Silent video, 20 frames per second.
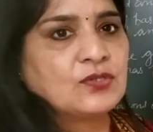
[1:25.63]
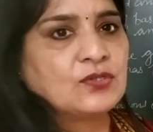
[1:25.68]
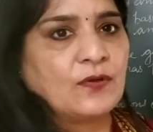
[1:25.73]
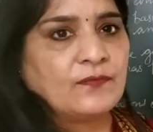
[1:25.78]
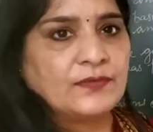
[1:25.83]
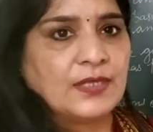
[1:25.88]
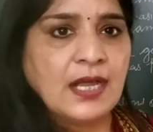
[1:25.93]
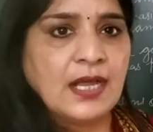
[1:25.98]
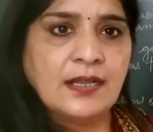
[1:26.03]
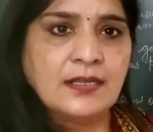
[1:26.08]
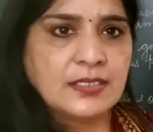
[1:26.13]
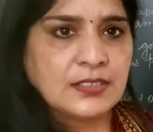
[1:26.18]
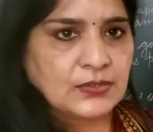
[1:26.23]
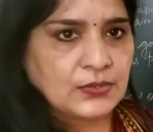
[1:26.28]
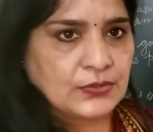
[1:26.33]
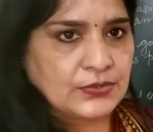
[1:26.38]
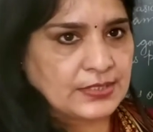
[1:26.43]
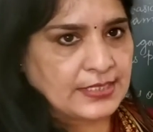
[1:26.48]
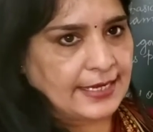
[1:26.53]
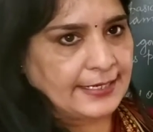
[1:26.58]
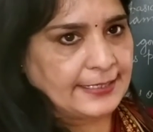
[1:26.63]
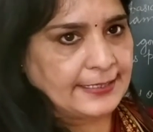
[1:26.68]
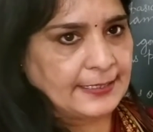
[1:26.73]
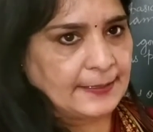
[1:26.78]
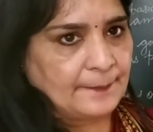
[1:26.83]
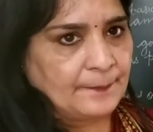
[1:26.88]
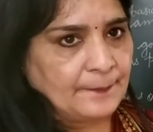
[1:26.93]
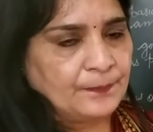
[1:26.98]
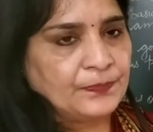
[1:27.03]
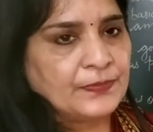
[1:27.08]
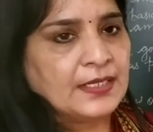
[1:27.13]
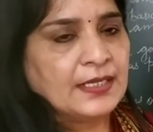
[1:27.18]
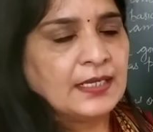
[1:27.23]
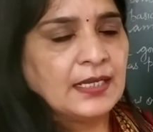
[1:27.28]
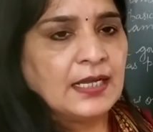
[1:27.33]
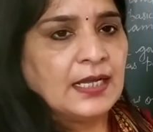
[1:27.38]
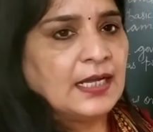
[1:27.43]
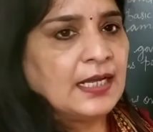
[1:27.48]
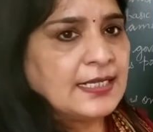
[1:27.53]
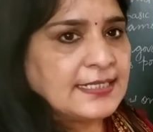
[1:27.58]
of the society.
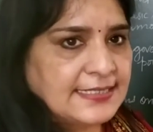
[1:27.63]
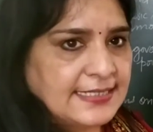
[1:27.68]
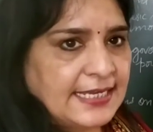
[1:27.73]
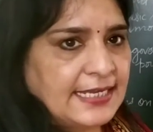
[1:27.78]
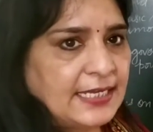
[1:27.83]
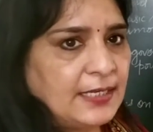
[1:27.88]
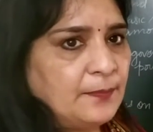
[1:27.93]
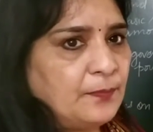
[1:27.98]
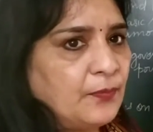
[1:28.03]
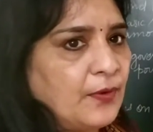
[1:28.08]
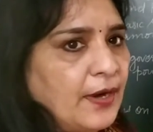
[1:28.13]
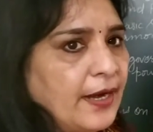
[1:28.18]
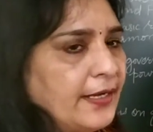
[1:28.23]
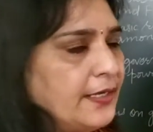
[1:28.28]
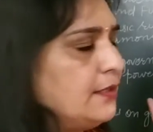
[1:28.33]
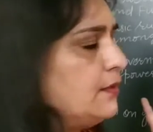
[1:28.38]
Second point,